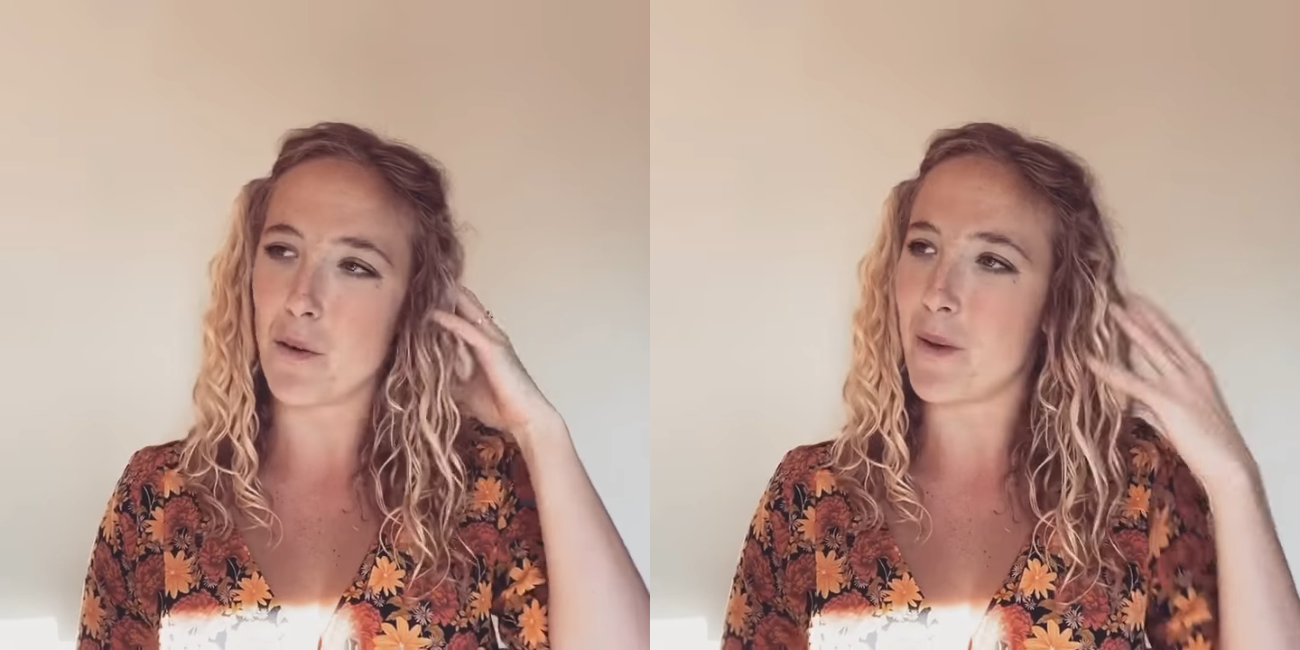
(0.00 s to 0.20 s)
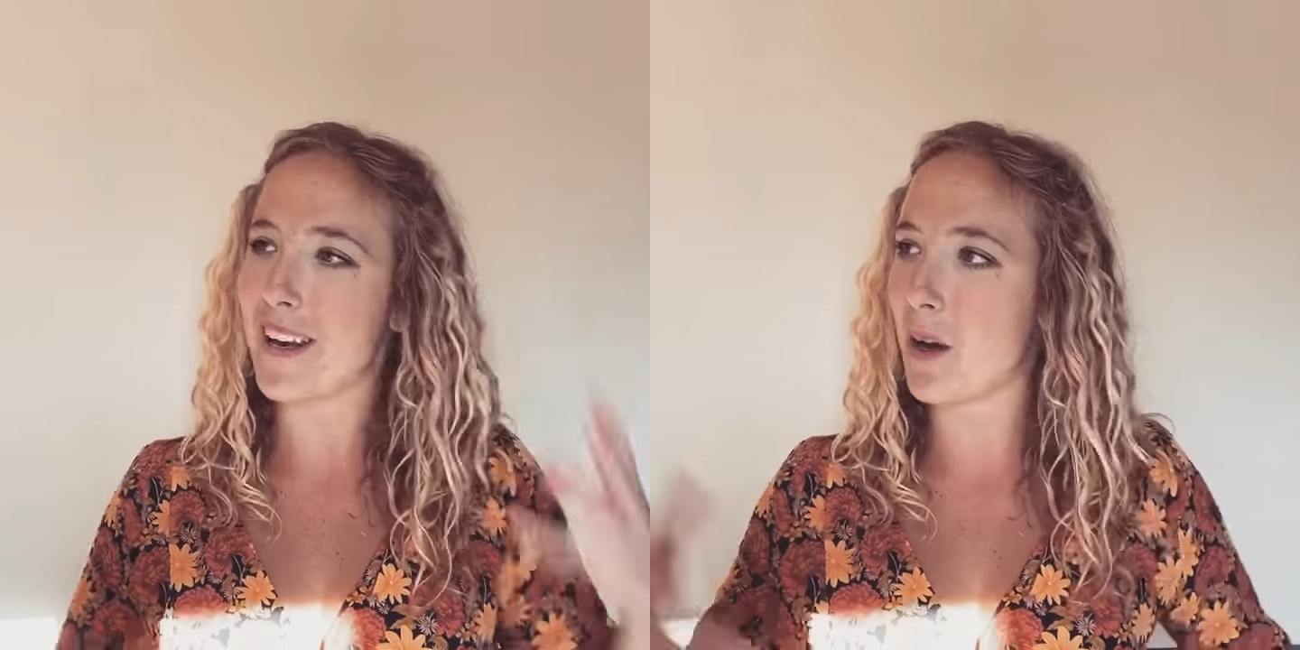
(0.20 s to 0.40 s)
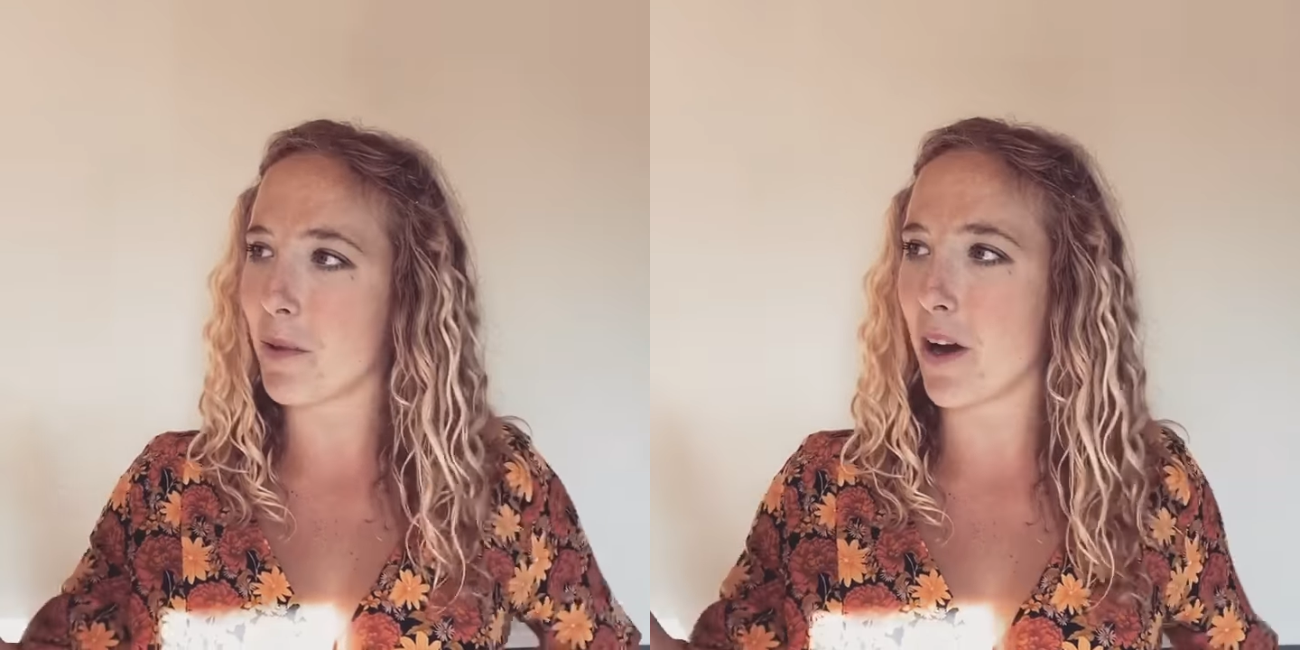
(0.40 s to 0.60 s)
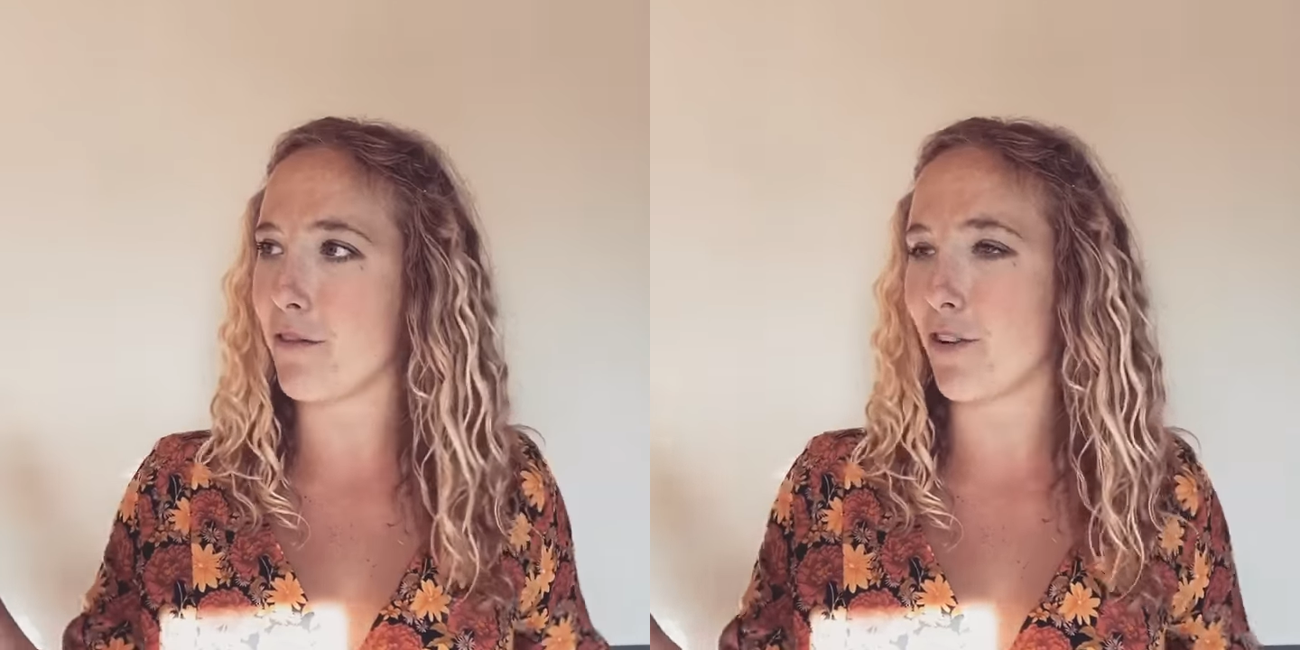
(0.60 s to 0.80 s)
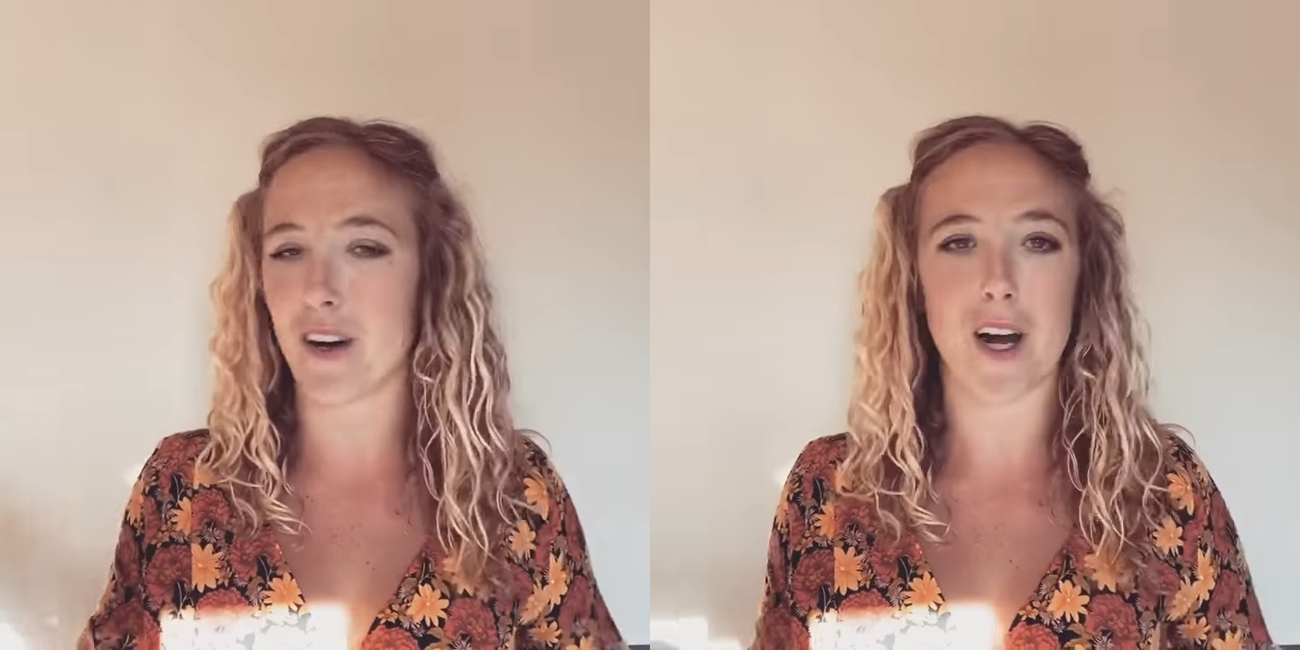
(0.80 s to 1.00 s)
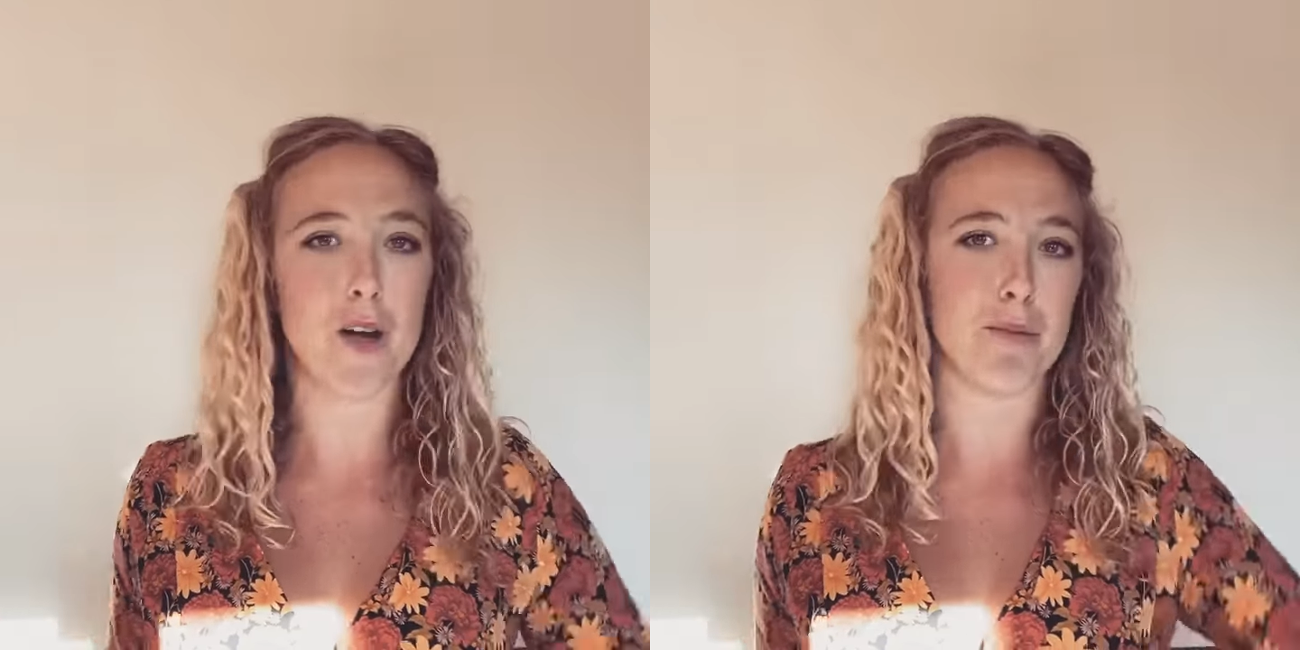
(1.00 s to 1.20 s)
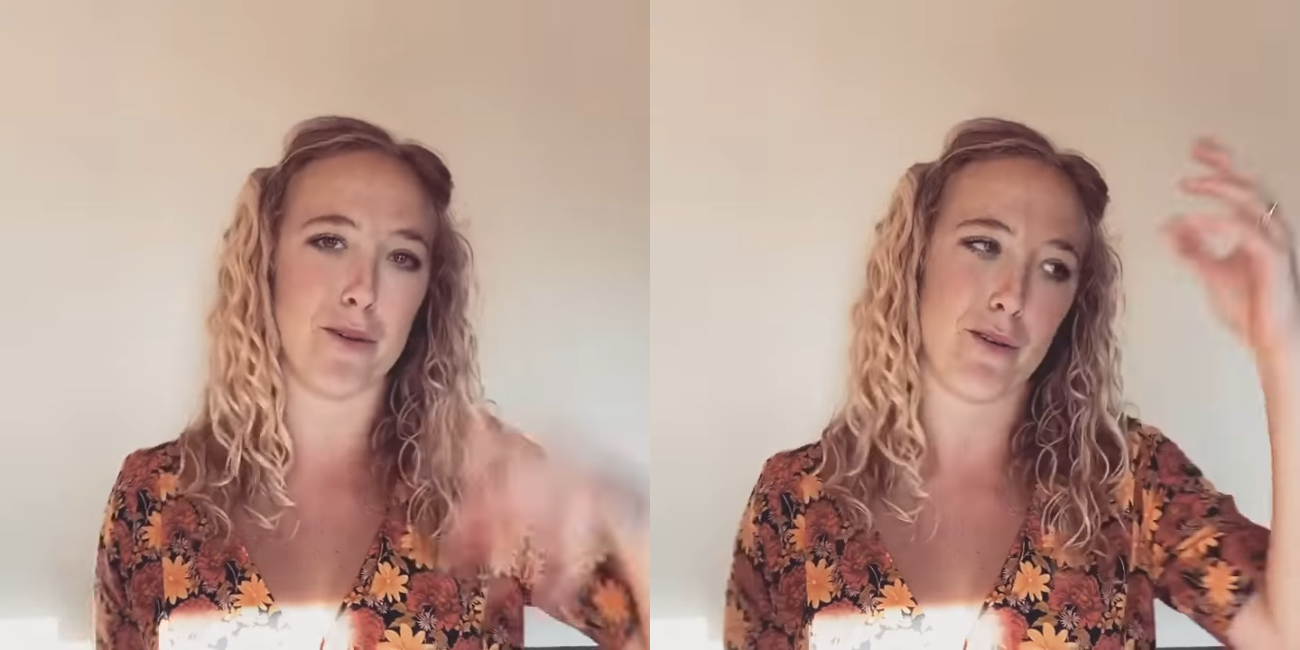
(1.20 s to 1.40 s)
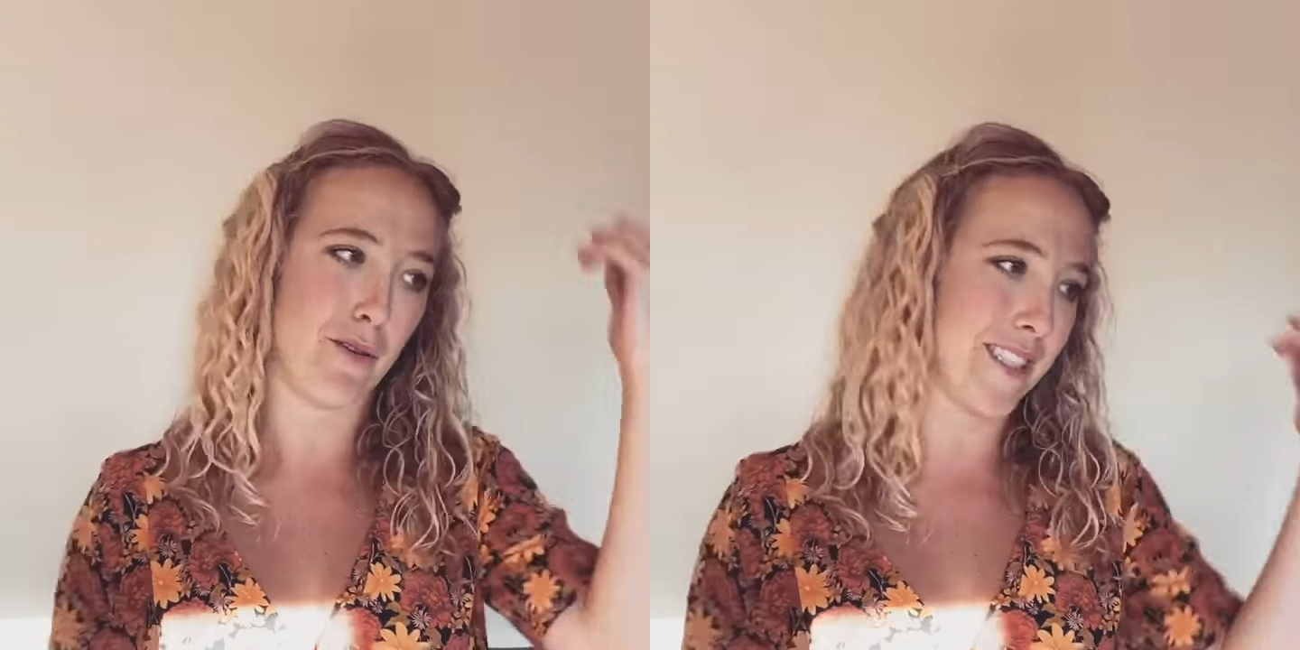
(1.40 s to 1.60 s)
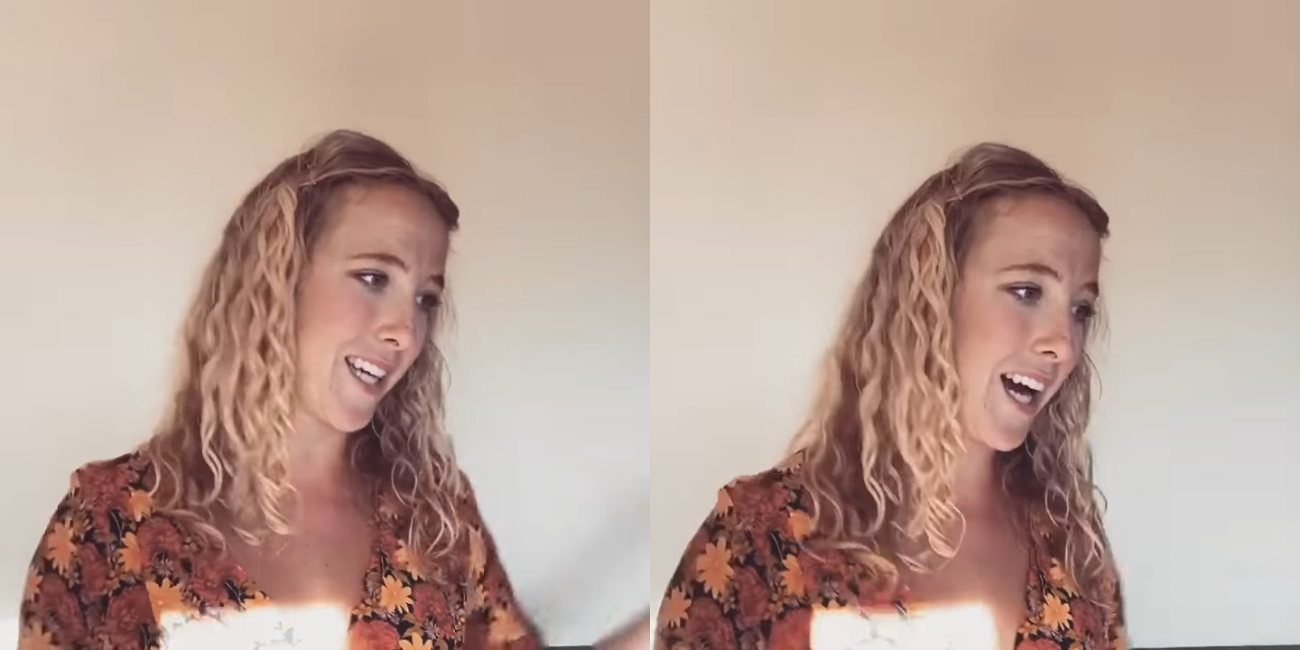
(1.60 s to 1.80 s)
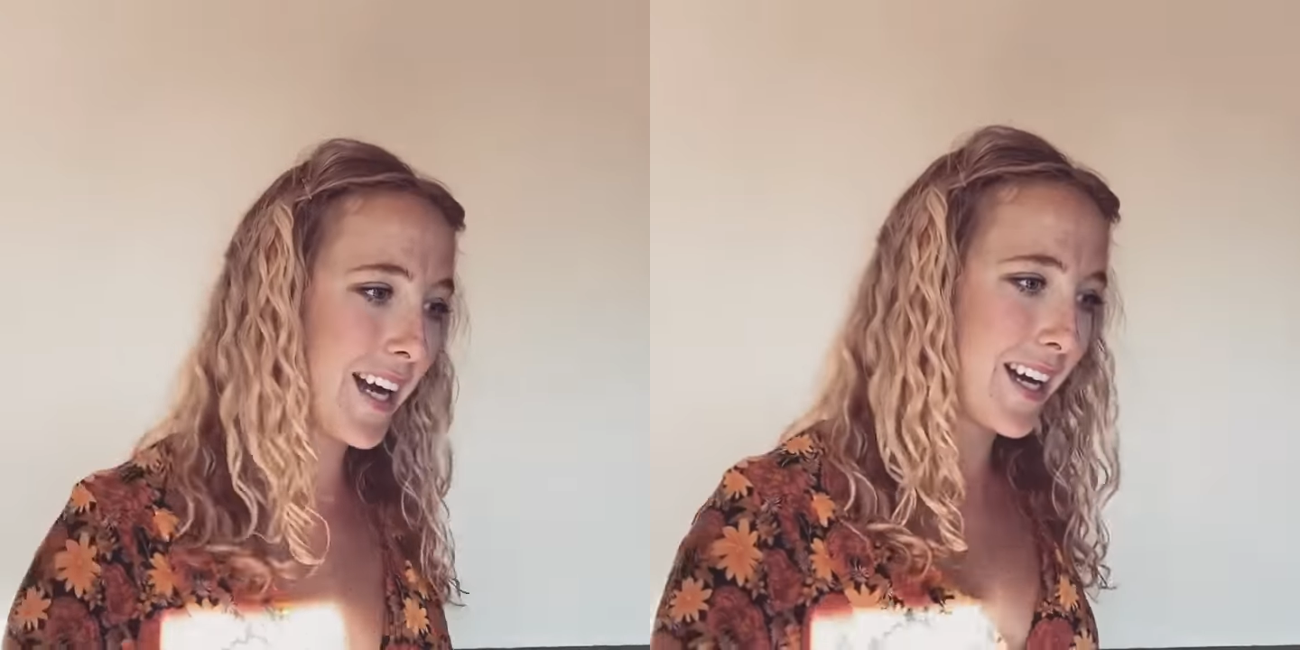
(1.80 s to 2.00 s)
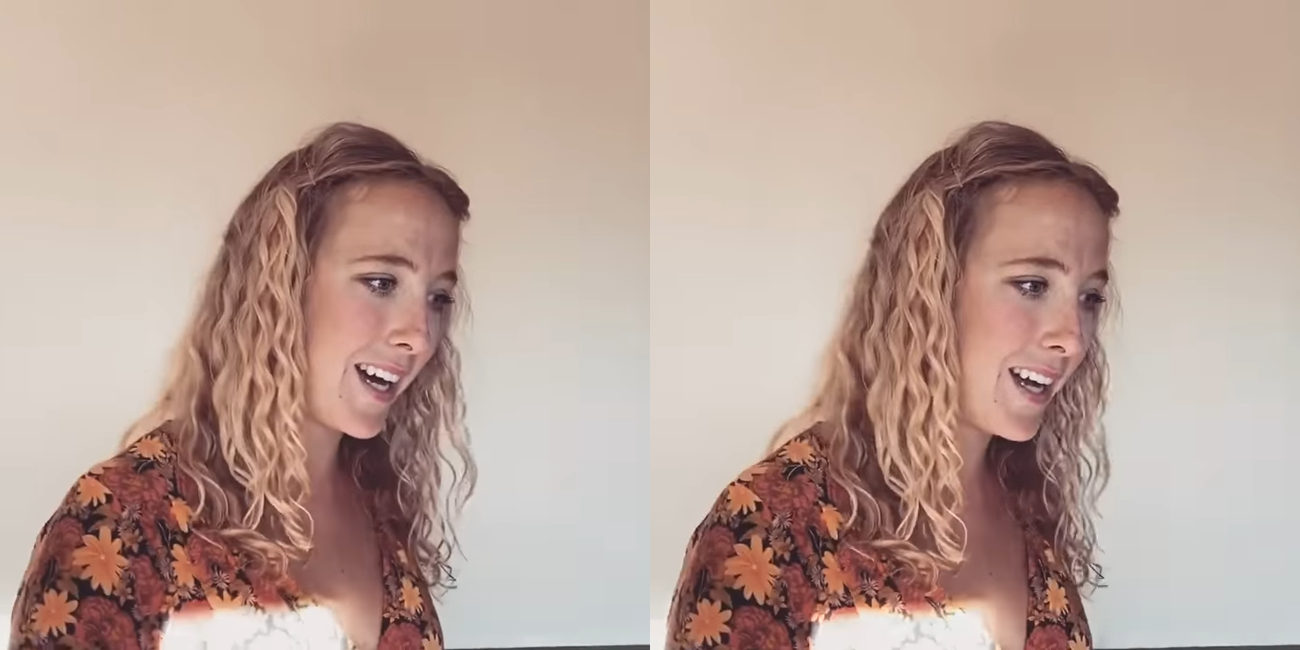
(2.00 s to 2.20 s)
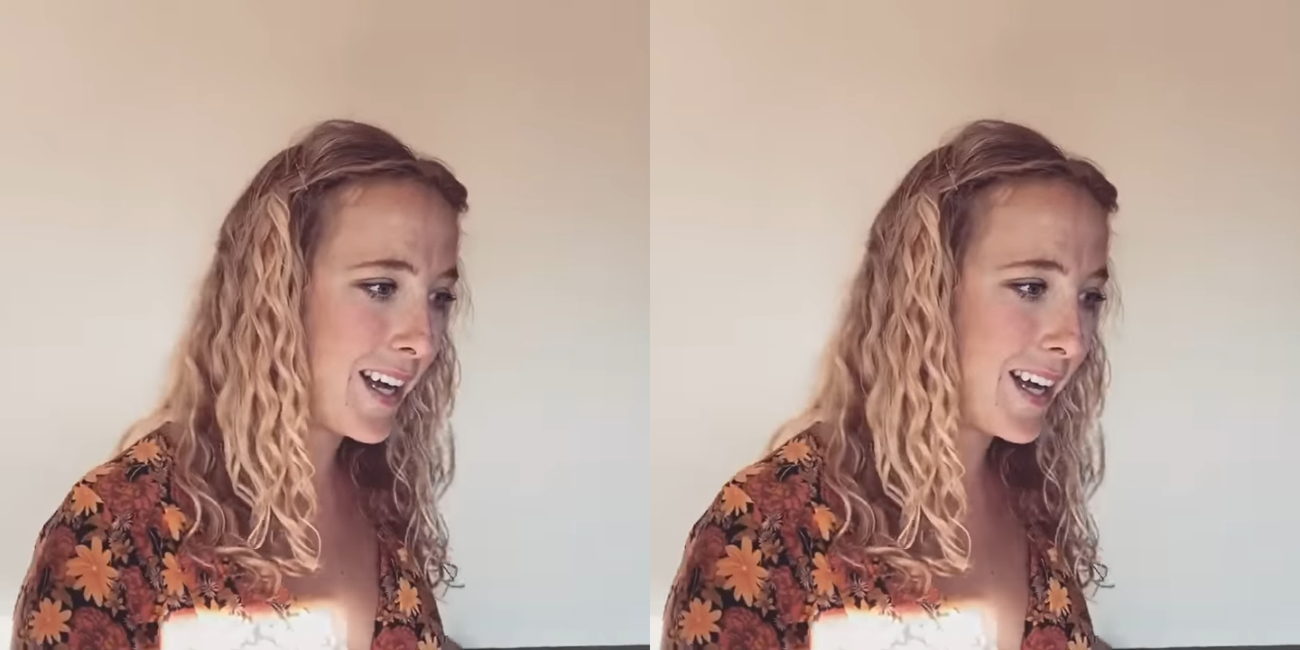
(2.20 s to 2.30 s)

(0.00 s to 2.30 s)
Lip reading: We end up going for a cobra or a tiger.